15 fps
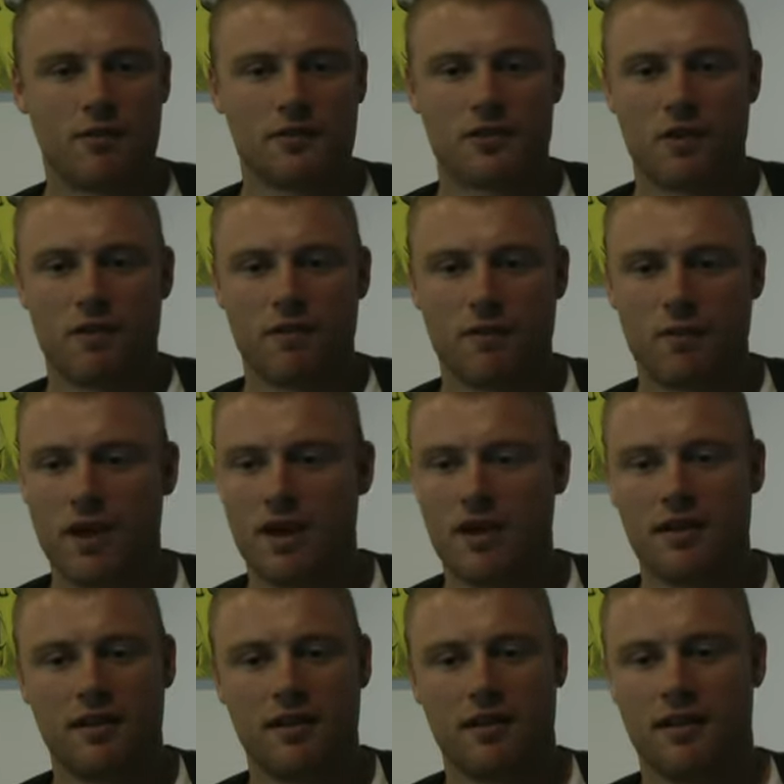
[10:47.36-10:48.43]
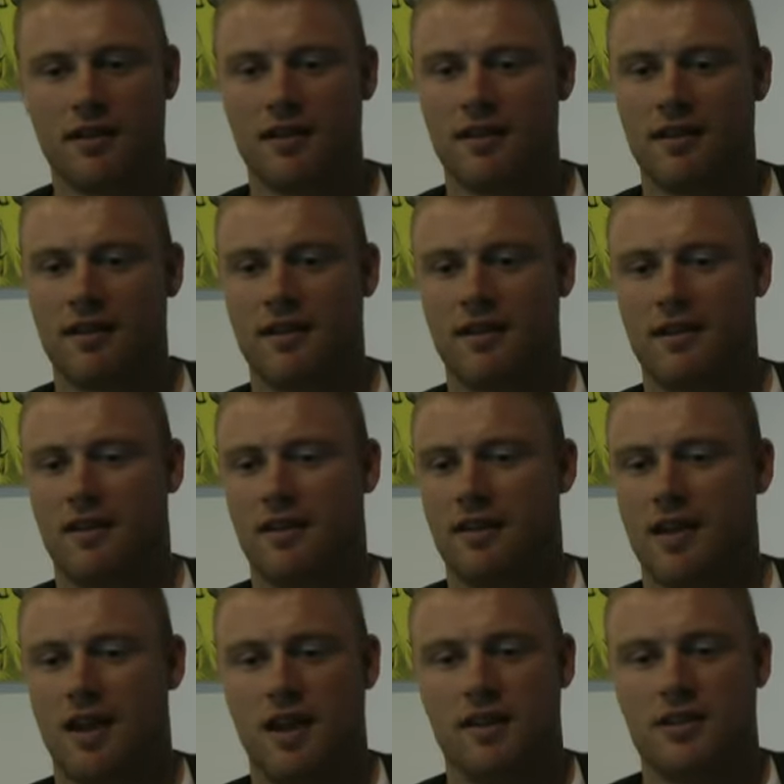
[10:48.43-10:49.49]
So for me,
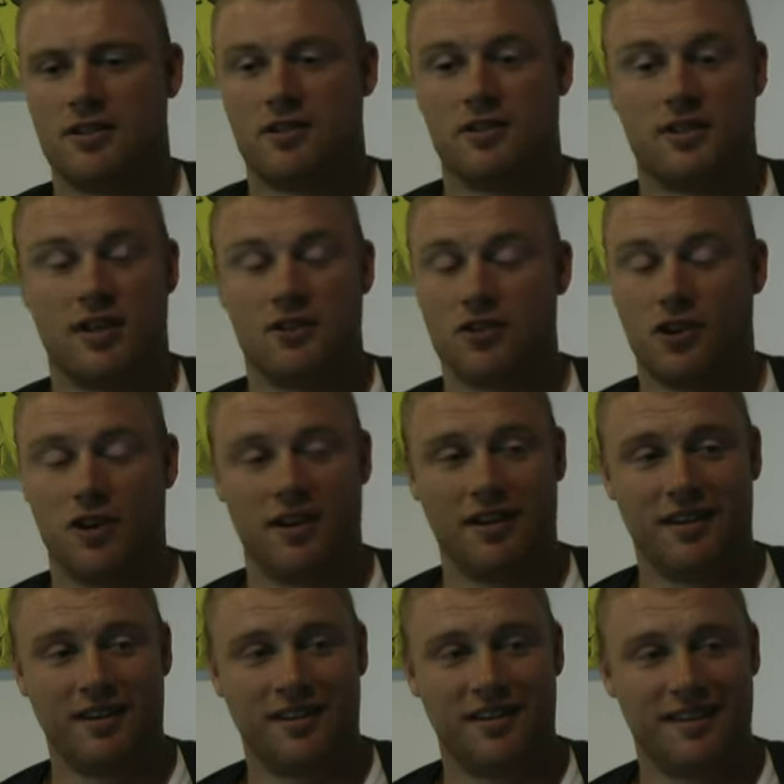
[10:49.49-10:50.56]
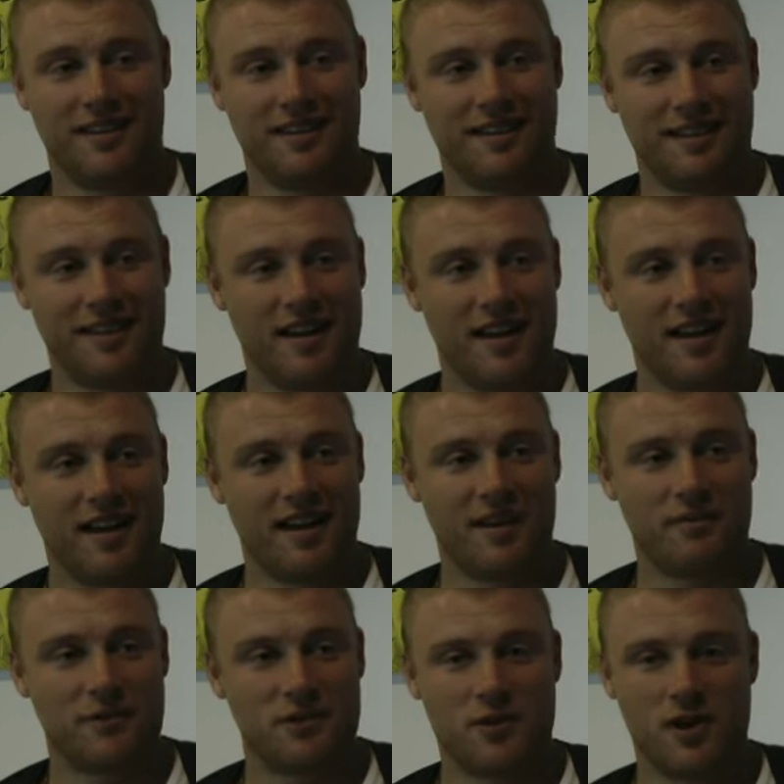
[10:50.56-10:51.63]
it's just enjoy
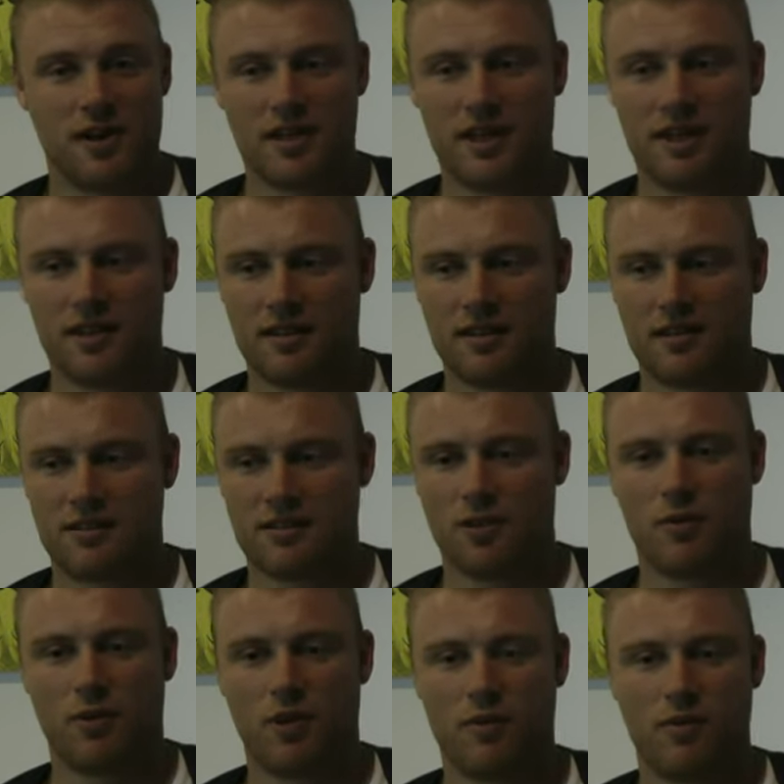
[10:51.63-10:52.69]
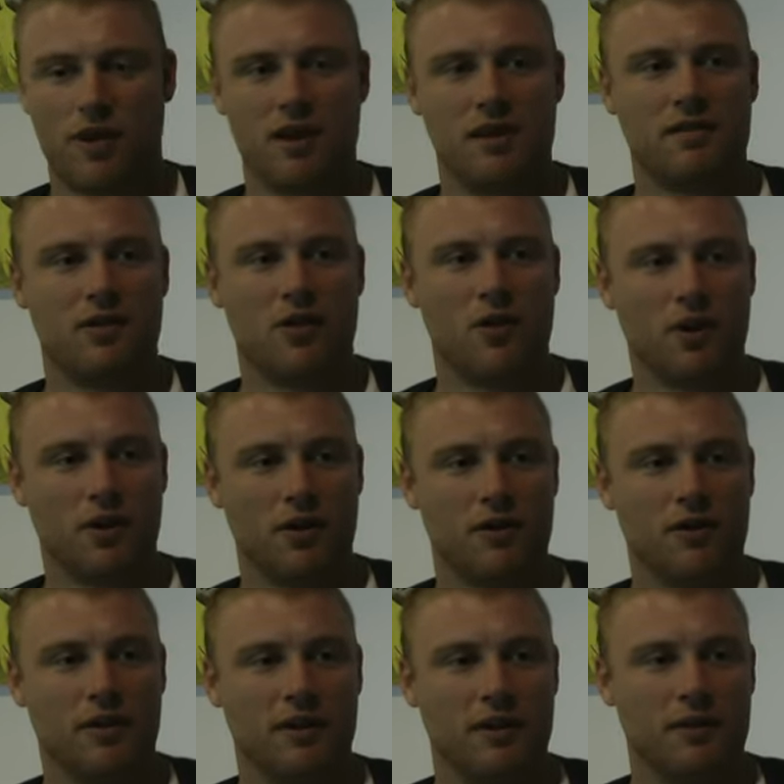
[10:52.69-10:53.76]
it. To any kid, there's no point playing if you don't want
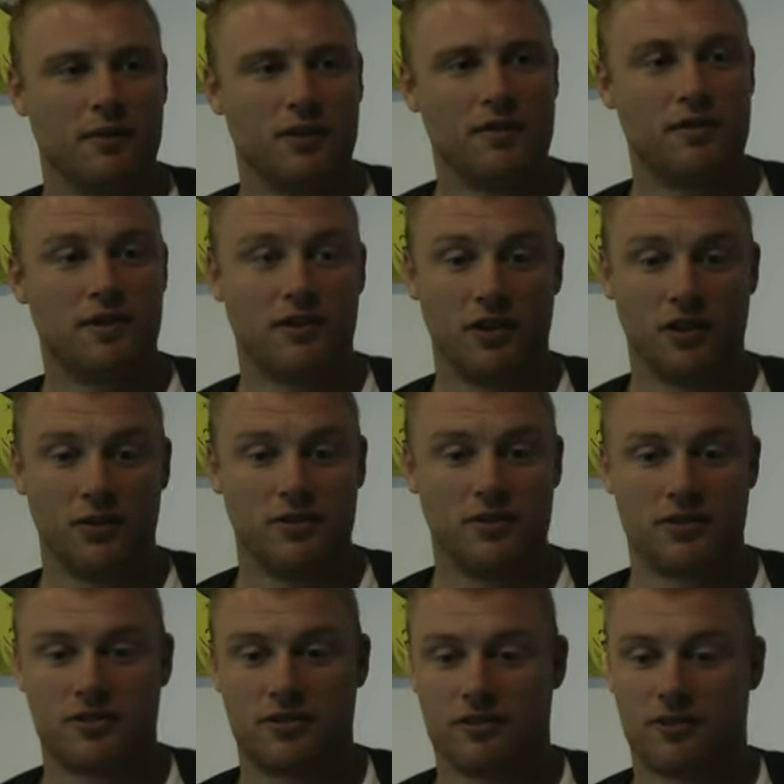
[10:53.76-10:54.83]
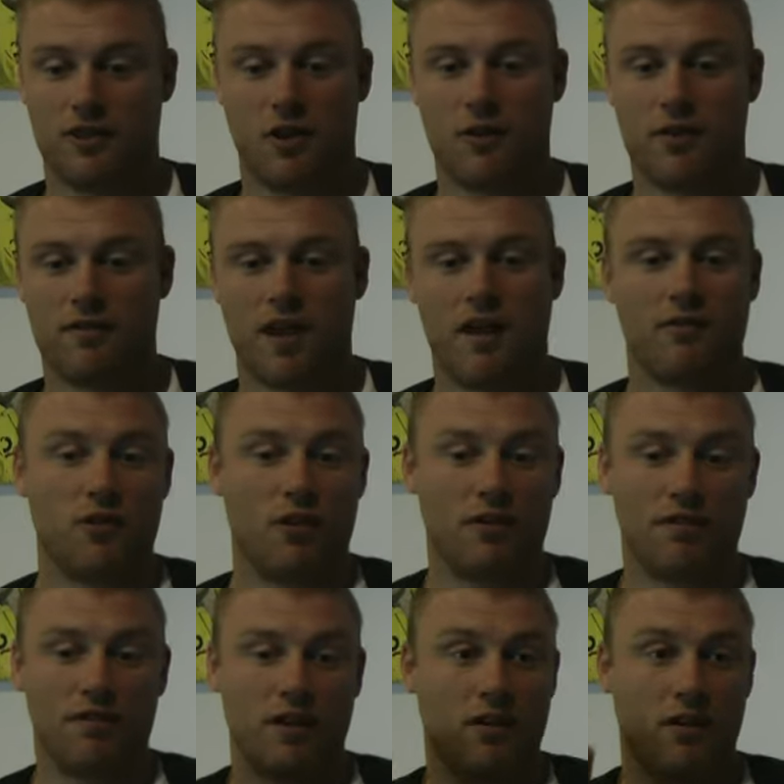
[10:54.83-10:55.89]
to. But if you do, just go with it. Have no
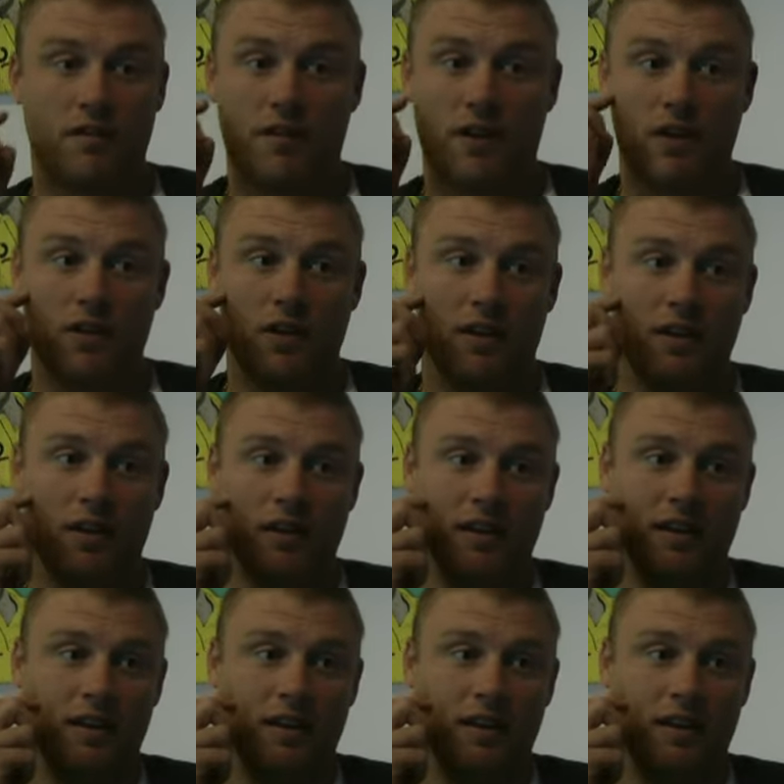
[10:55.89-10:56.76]
fear of failure.